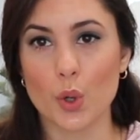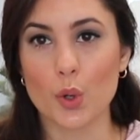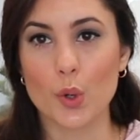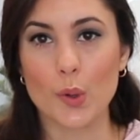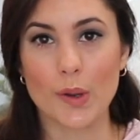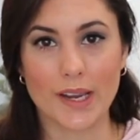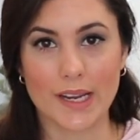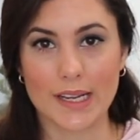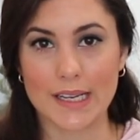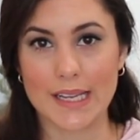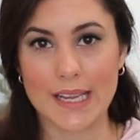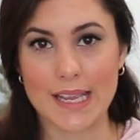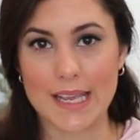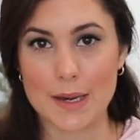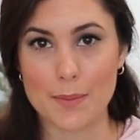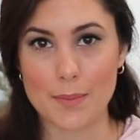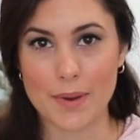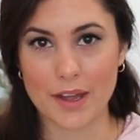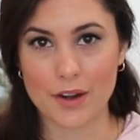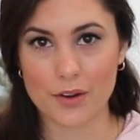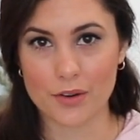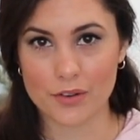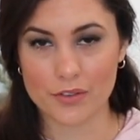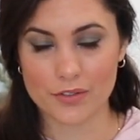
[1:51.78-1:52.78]
quickly in a
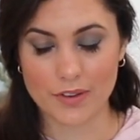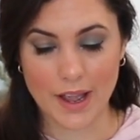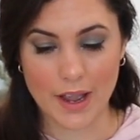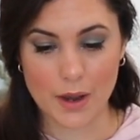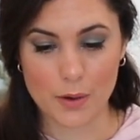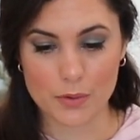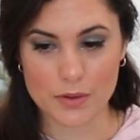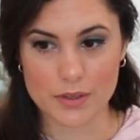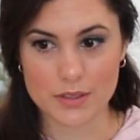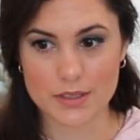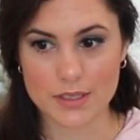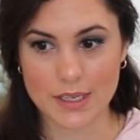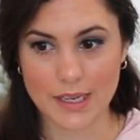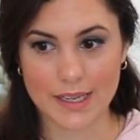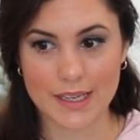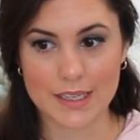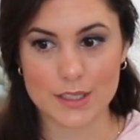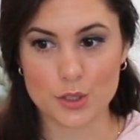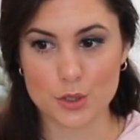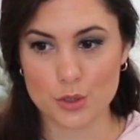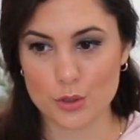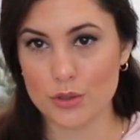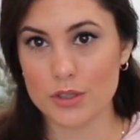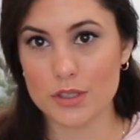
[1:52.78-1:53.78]
matter of hours. Like
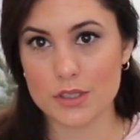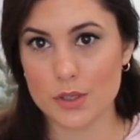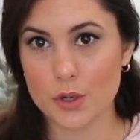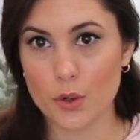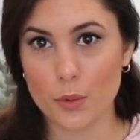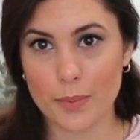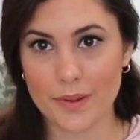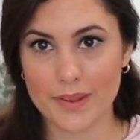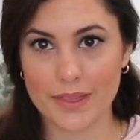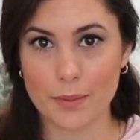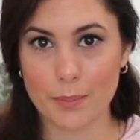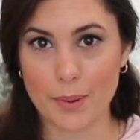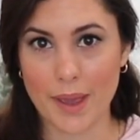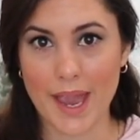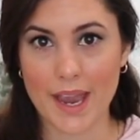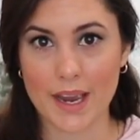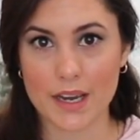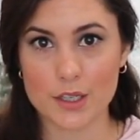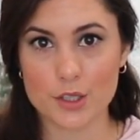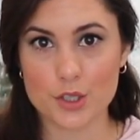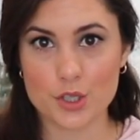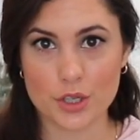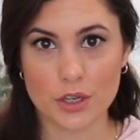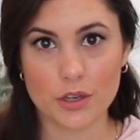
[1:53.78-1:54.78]
as soon as you open the
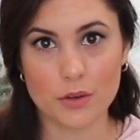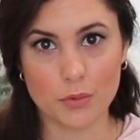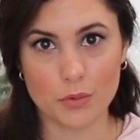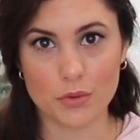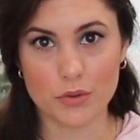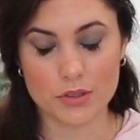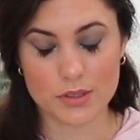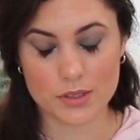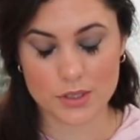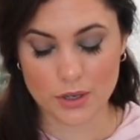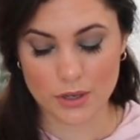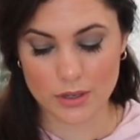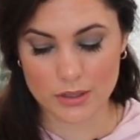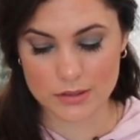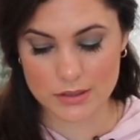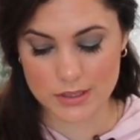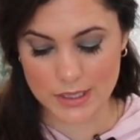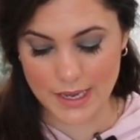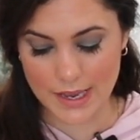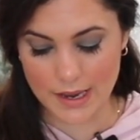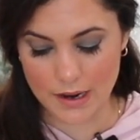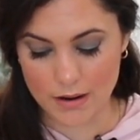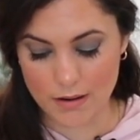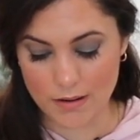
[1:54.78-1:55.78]
package, it will start
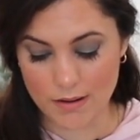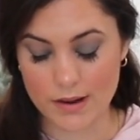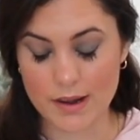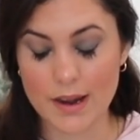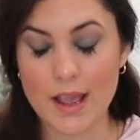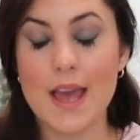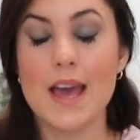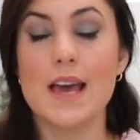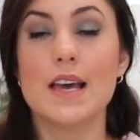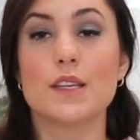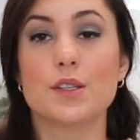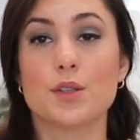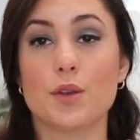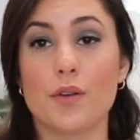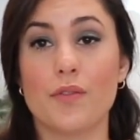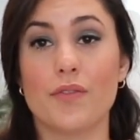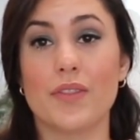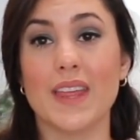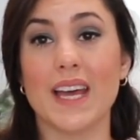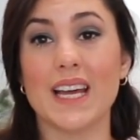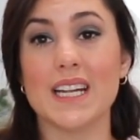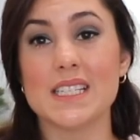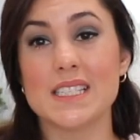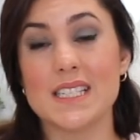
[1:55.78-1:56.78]
to get hard. So
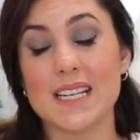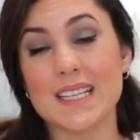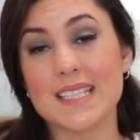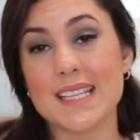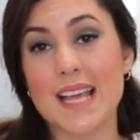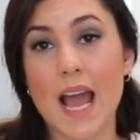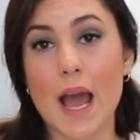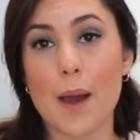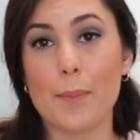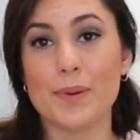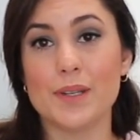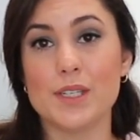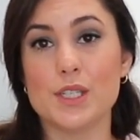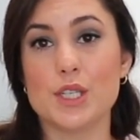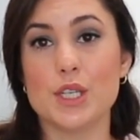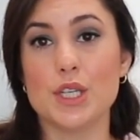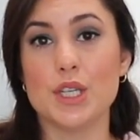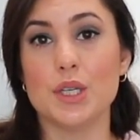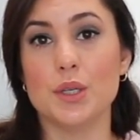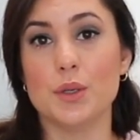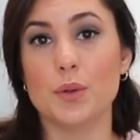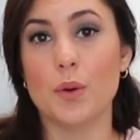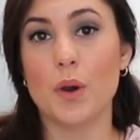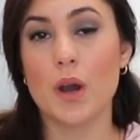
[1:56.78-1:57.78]
if that does happen to
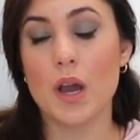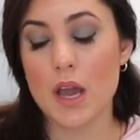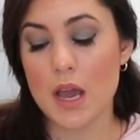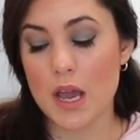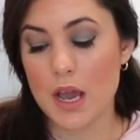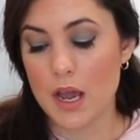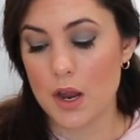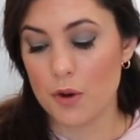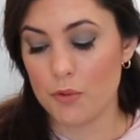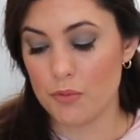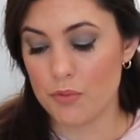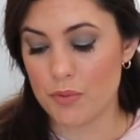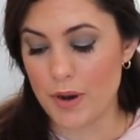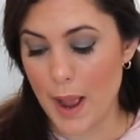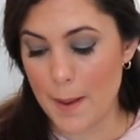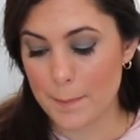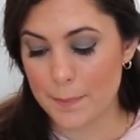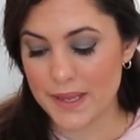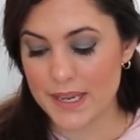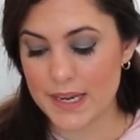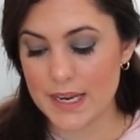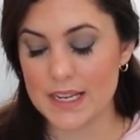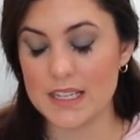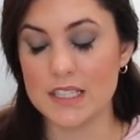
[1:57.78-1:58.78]
you,
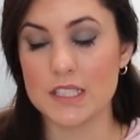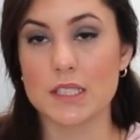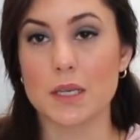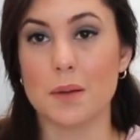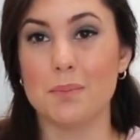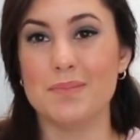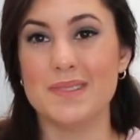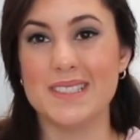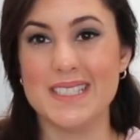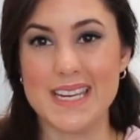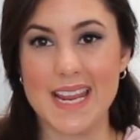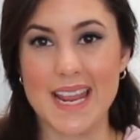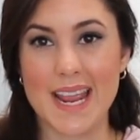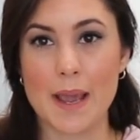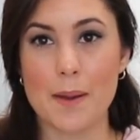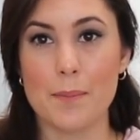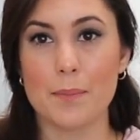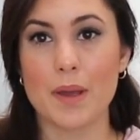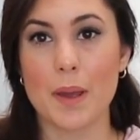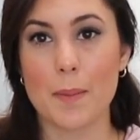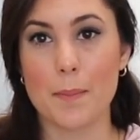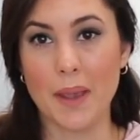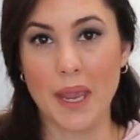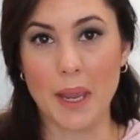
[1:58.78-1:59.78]
wrap it in some
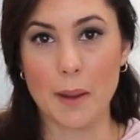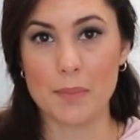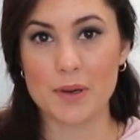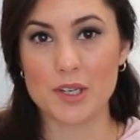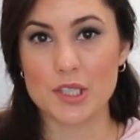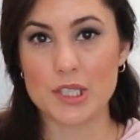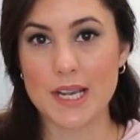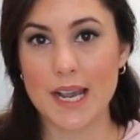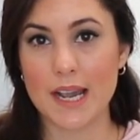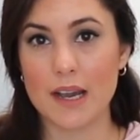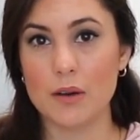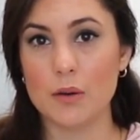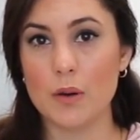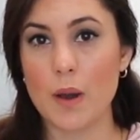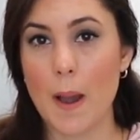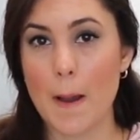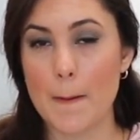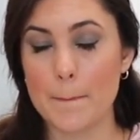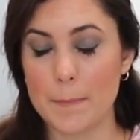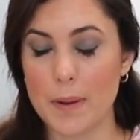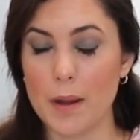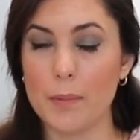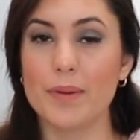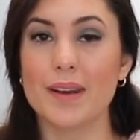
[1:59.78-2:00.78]
damp paper towel,
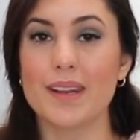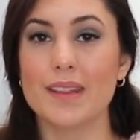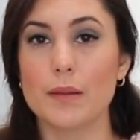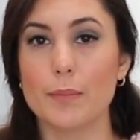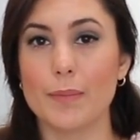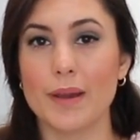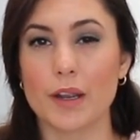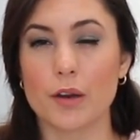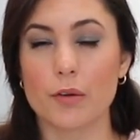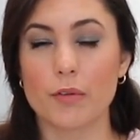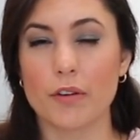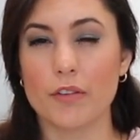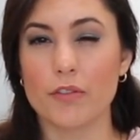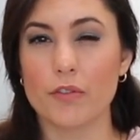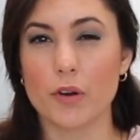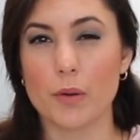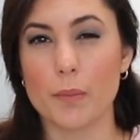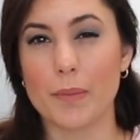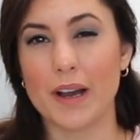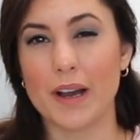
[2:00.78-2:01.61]
pop it in the microwave for